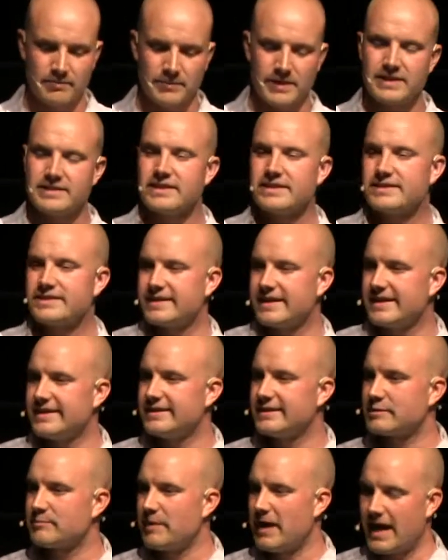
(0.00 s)
But as I
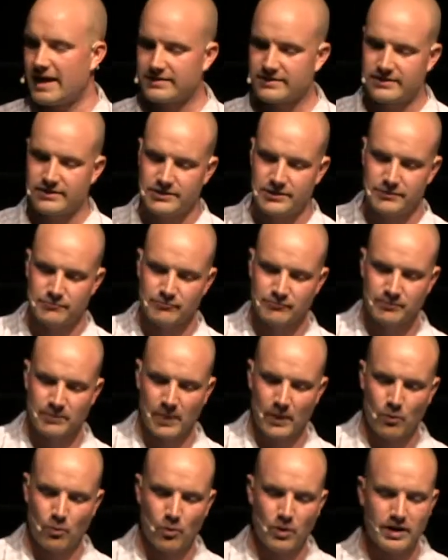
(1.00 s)
studied this passage,
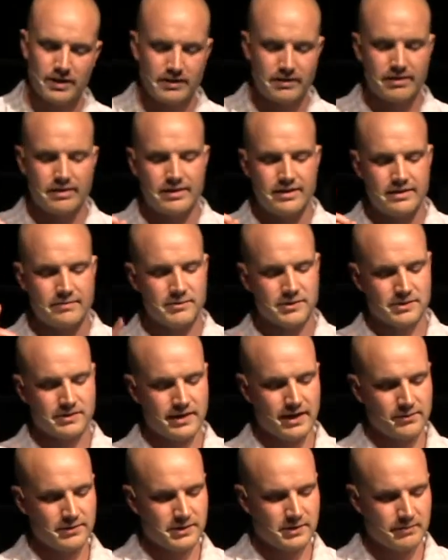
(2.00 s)
one theme
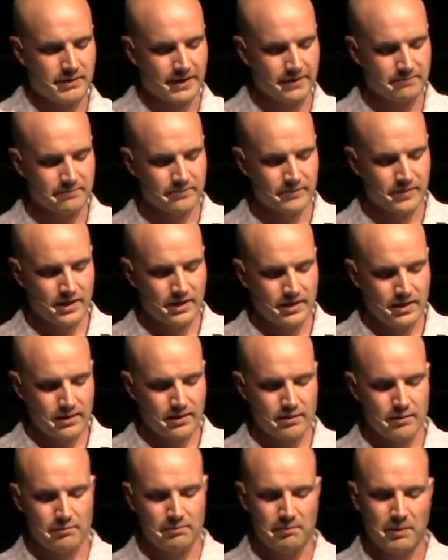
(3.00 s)
stood out to me.
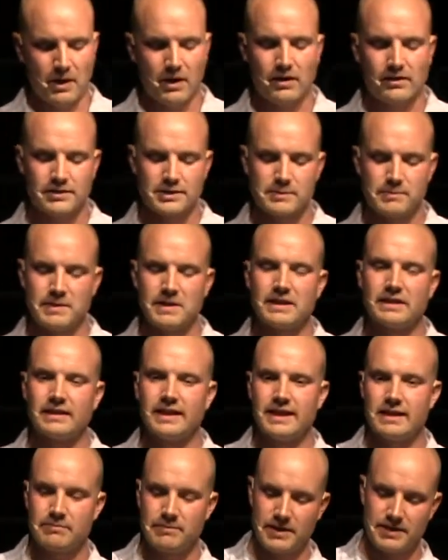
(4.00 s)
Paul is being
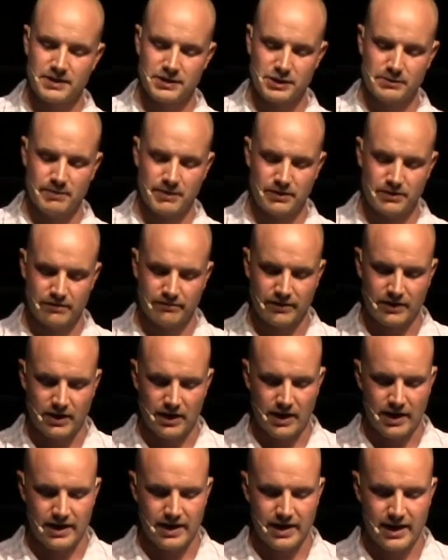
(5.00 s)
led by the Spirit of
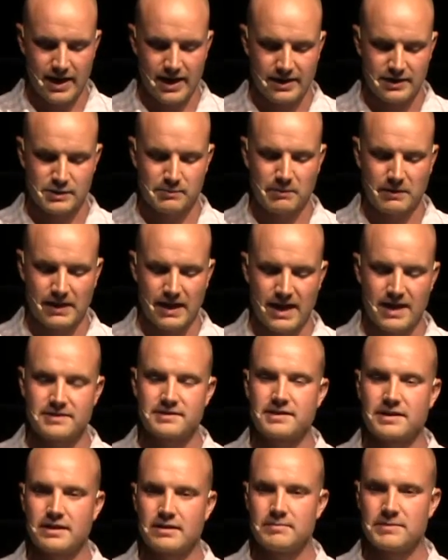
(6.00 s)
God, and his
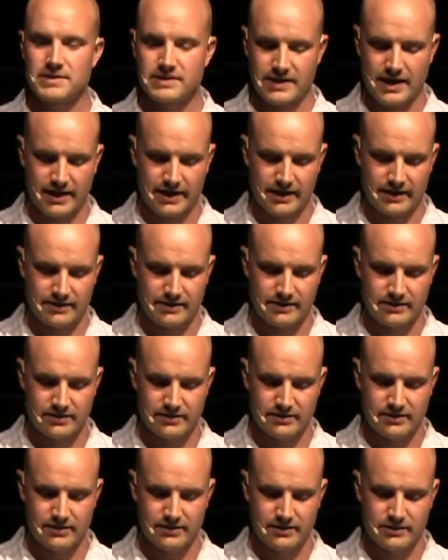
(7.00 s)
plans come second
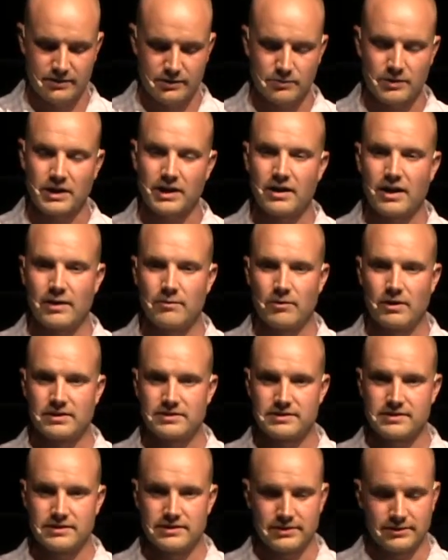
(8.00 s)
to what God
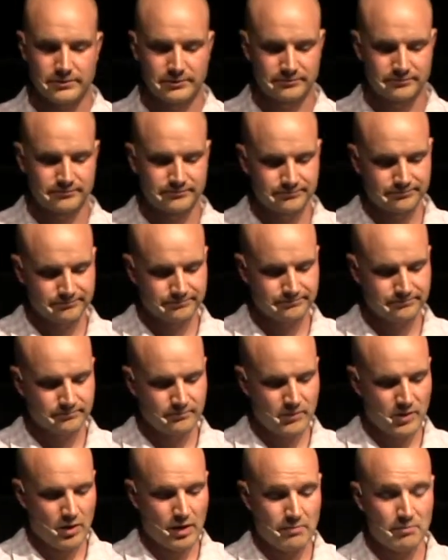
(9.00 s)
wants to do.
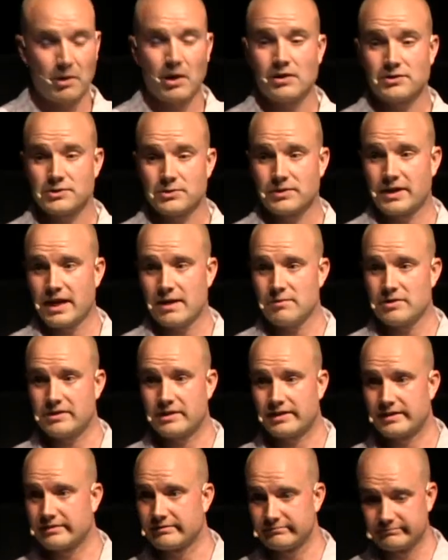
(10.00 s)
And Paul's okay
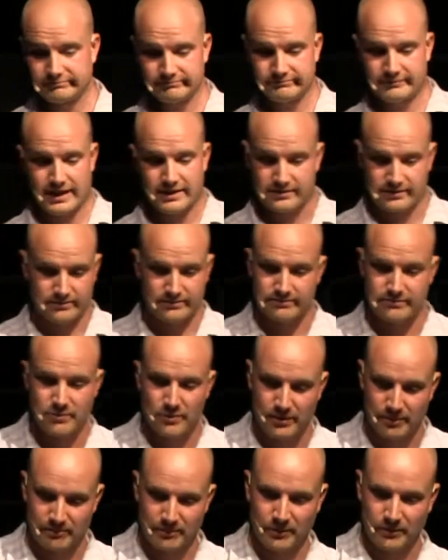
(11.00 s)
with it. That's
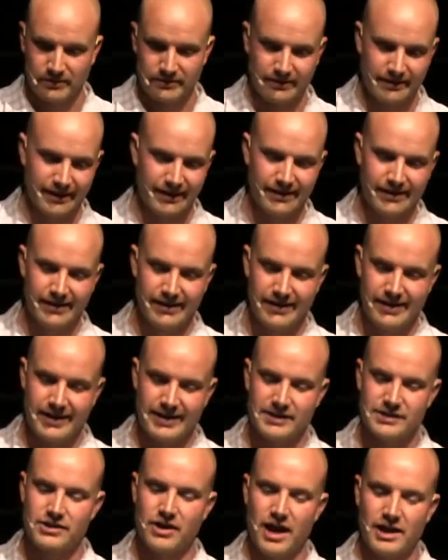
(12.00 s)
more importantly.
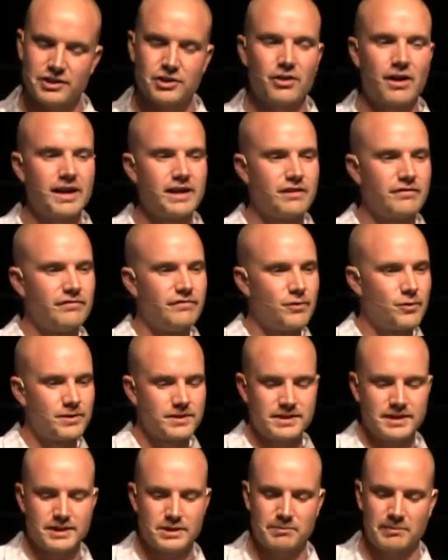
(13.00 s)
He's not trying to
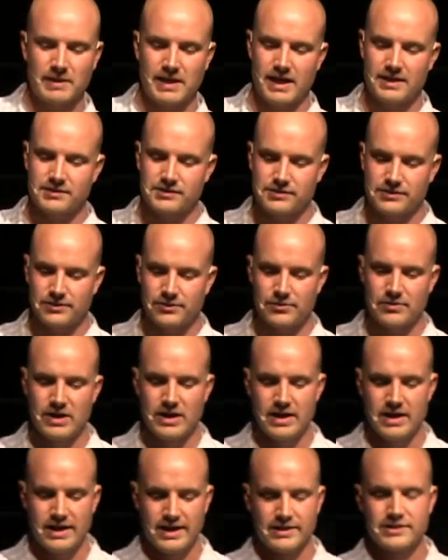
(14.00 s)
force his plans through.
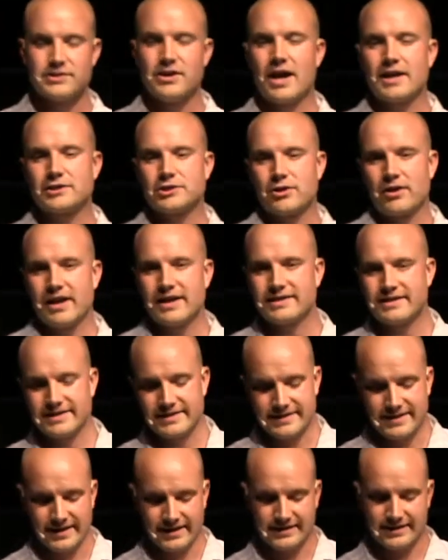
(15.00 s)
He's not trying to
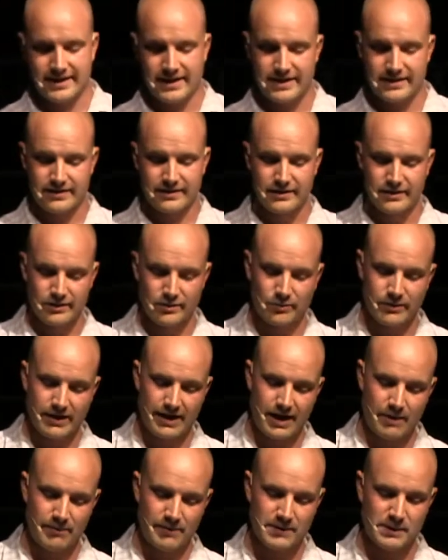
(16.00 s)
dictate what
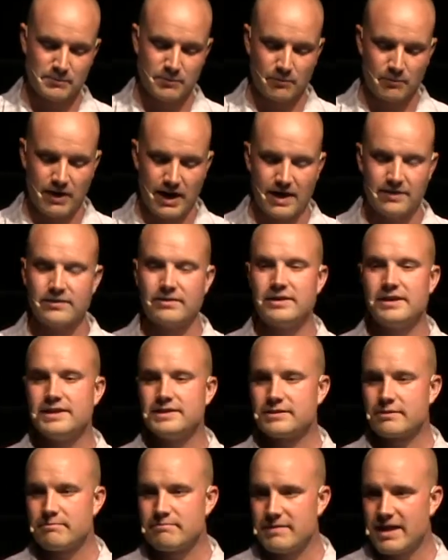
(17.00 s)
happens, but rather
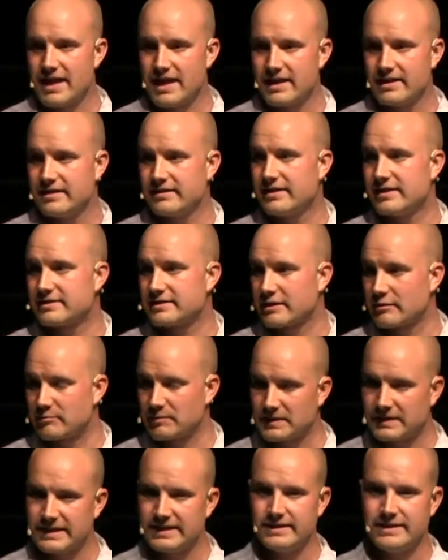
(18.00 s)
he's a man that's
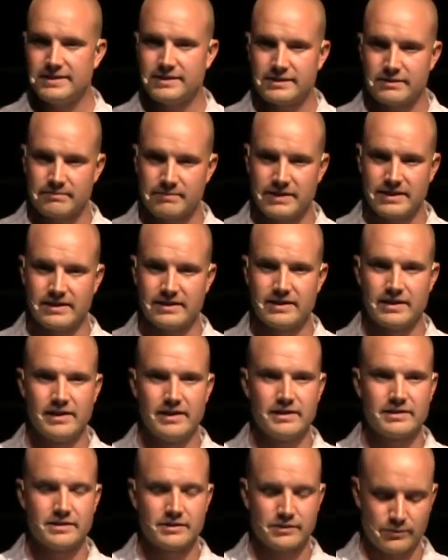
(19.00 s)
completely submitted
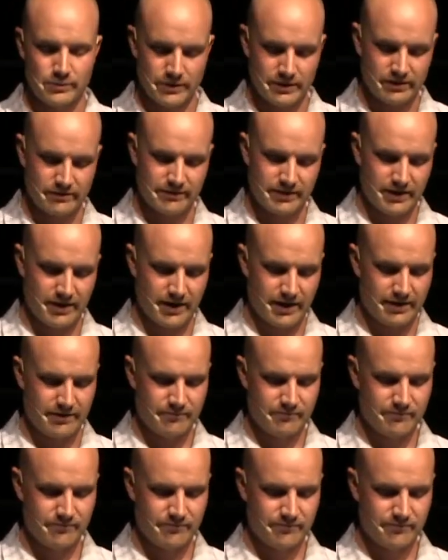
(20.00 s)
to the will of God.